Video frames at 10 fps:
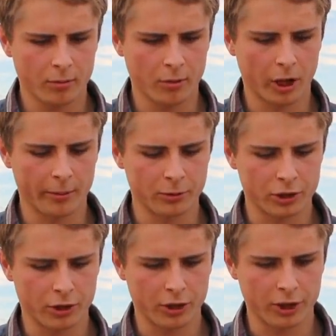Well, I'm
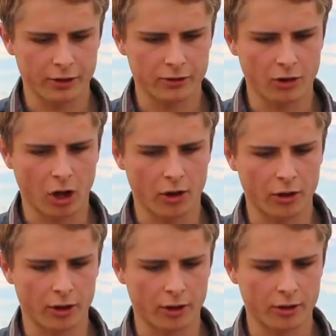sure they saw
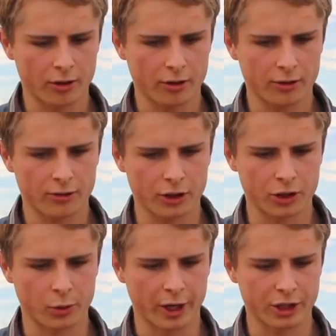the
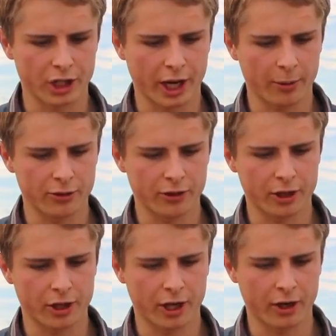situation I was
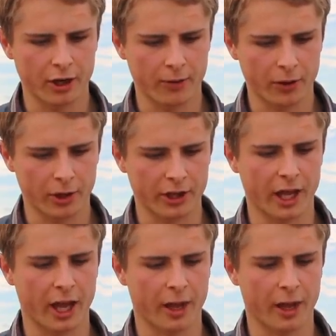in and everything that